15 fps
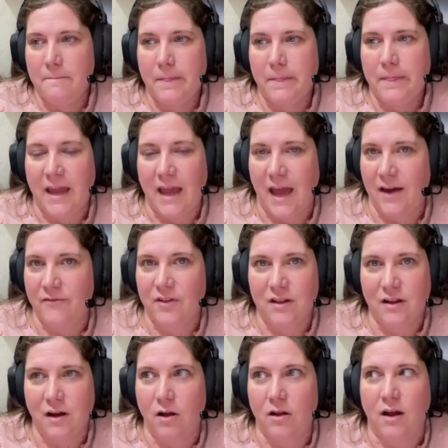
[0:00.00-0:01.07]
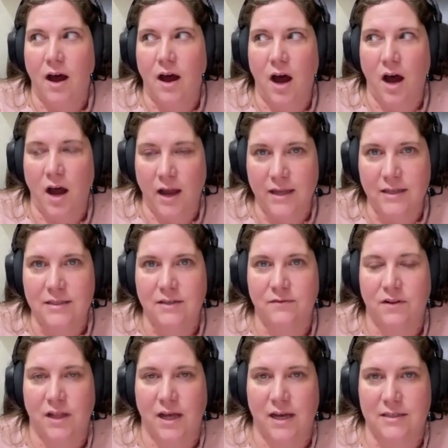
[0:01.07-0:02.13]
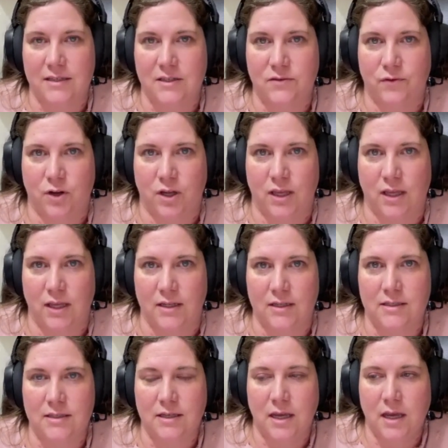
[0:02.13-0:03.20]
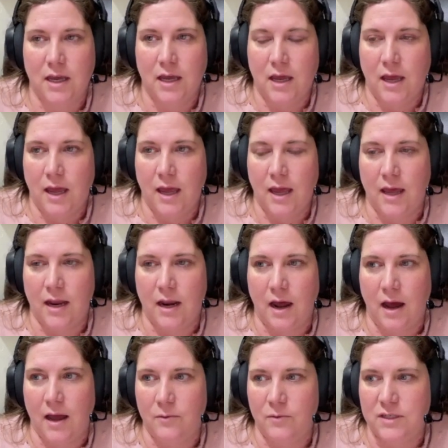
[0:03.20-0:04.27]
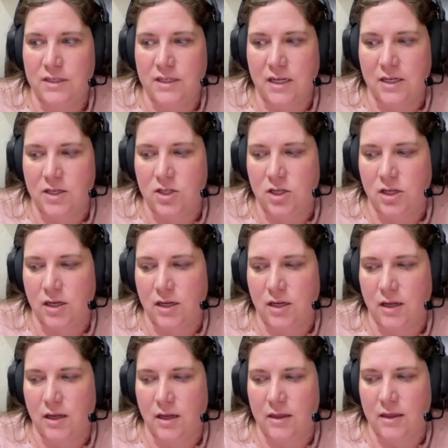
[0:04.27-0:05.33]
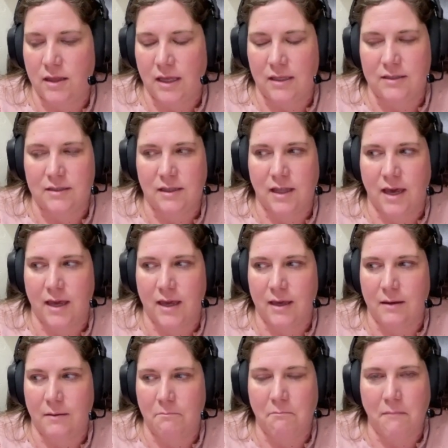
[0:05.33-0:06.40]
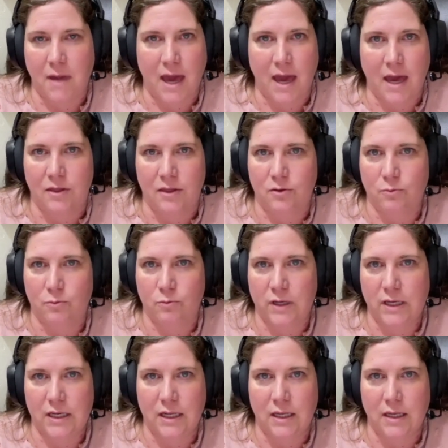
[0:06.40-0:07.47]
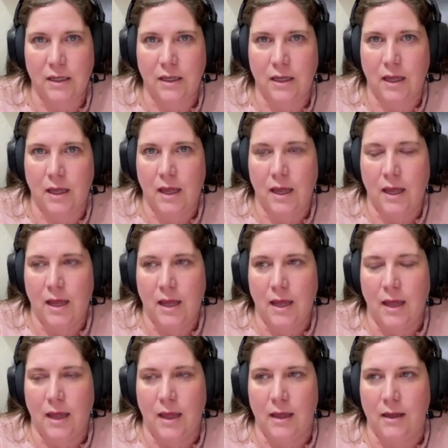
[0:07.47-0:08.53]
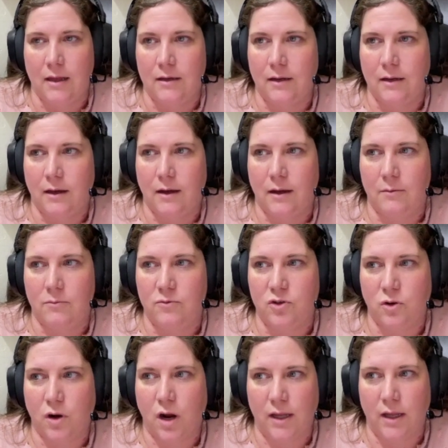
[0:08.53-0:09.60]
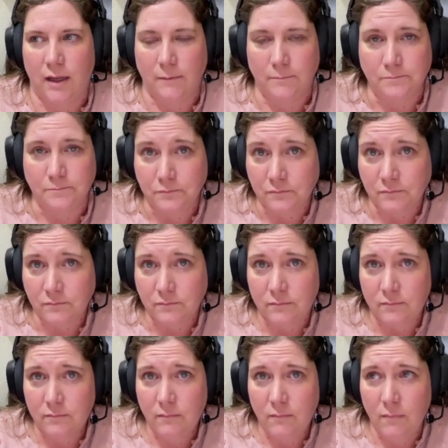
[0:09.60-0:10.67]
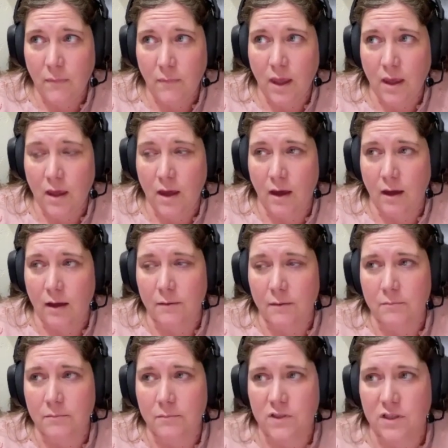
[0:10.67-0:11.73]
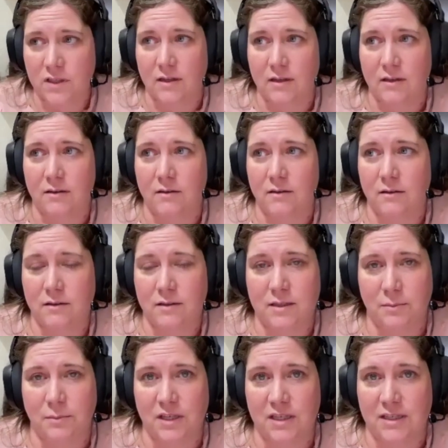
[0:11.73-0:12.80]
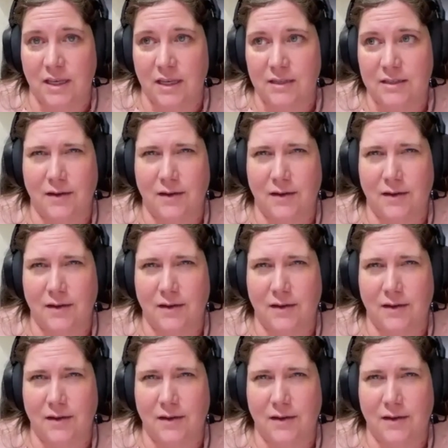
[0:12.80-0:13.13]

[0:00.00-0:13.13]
They have all kinds of classes for kids. And I was teaching things like math, reading, and drawing to some of these kids.